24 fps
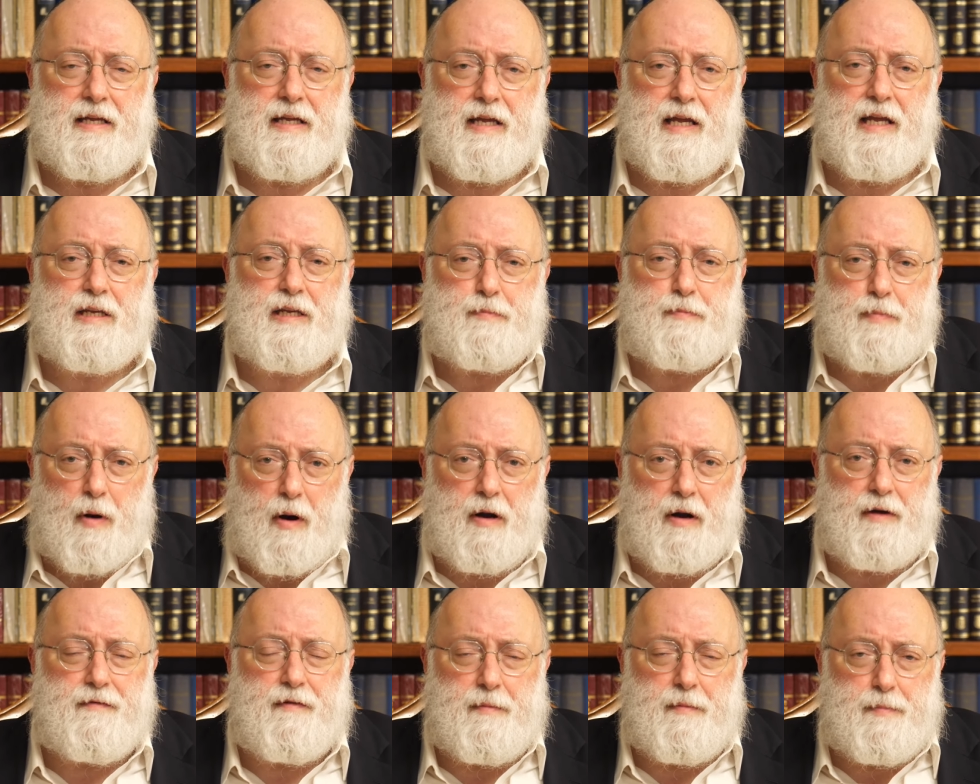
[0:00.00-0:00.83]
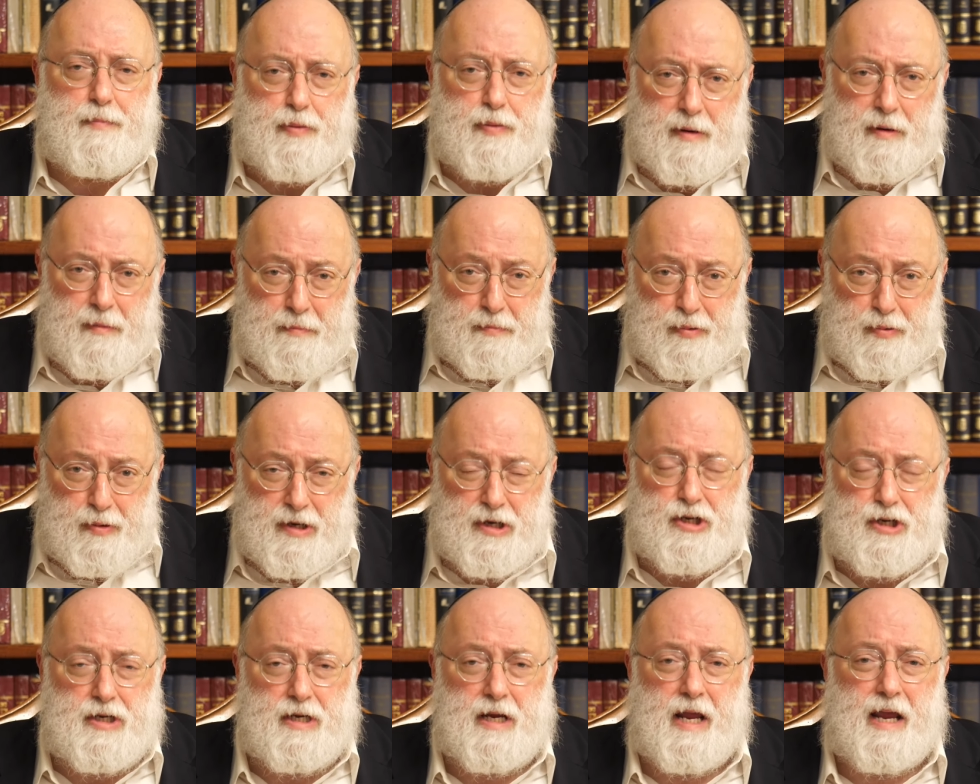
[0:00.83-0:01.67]
it's part of
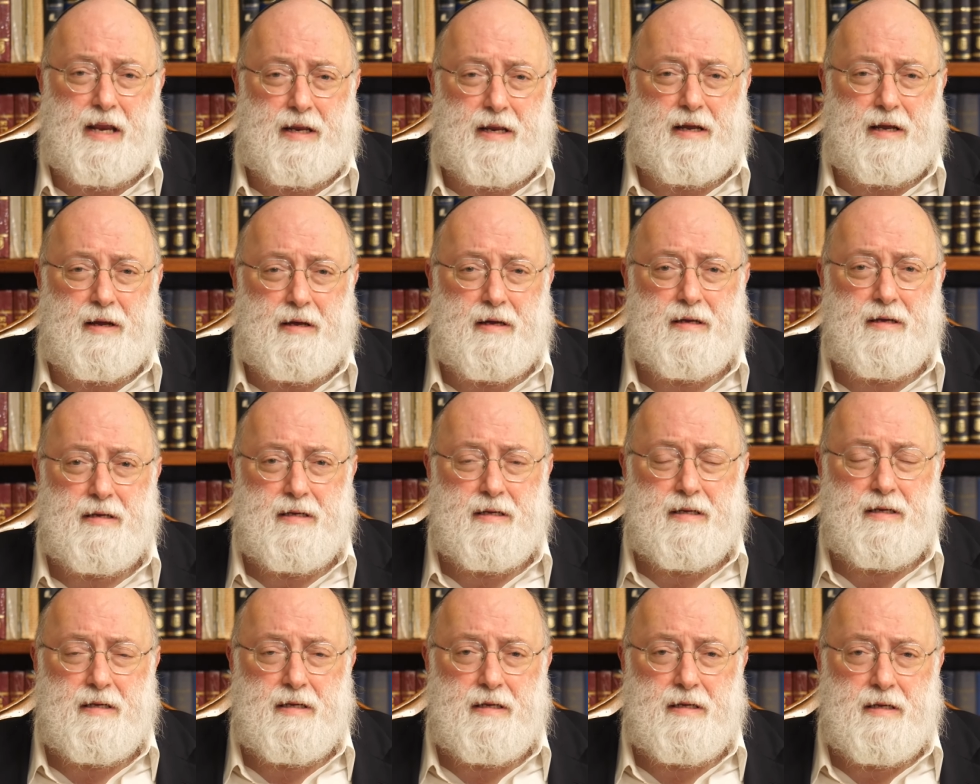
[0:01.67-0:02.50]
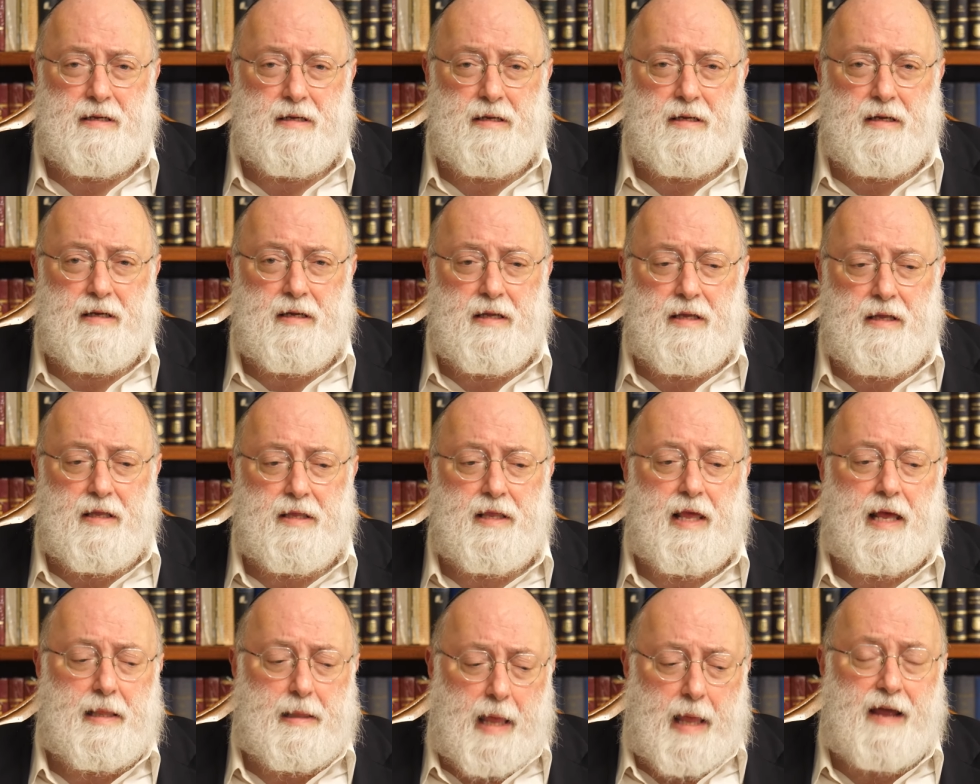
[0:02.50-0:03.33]
appreciating
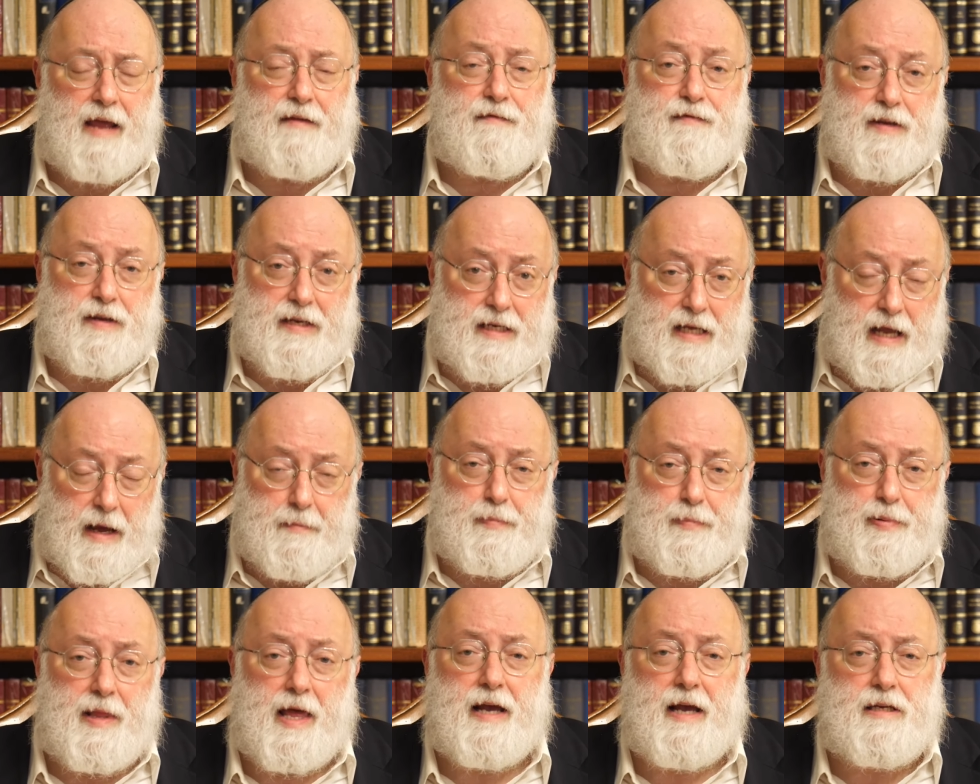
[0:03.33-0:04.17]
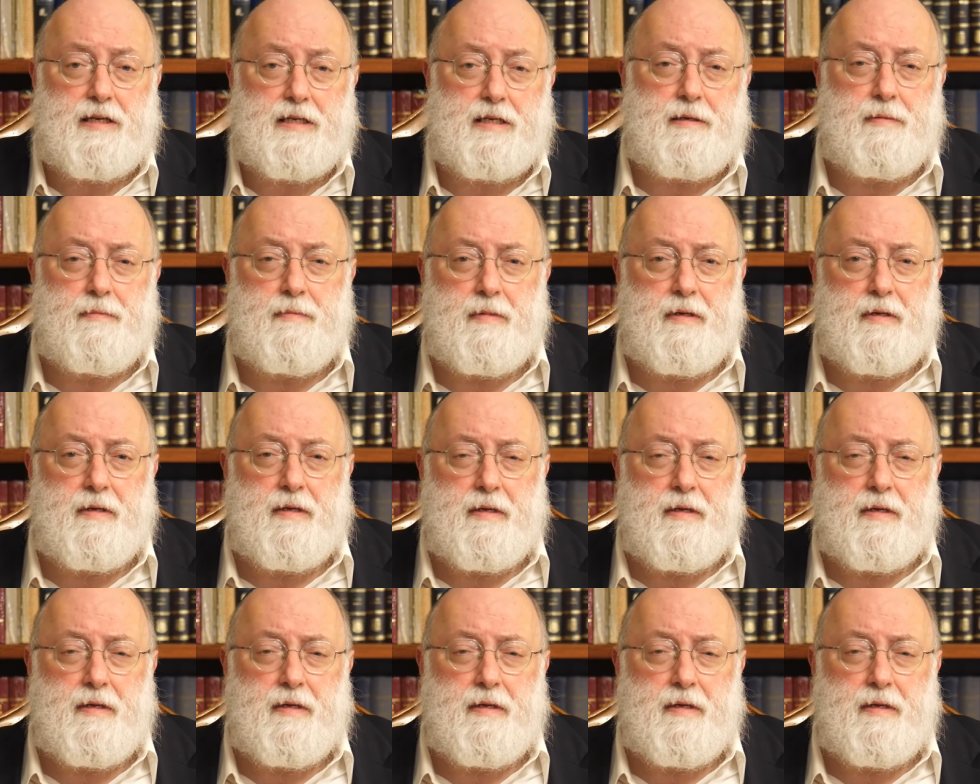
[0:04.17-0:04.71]
that life is complex,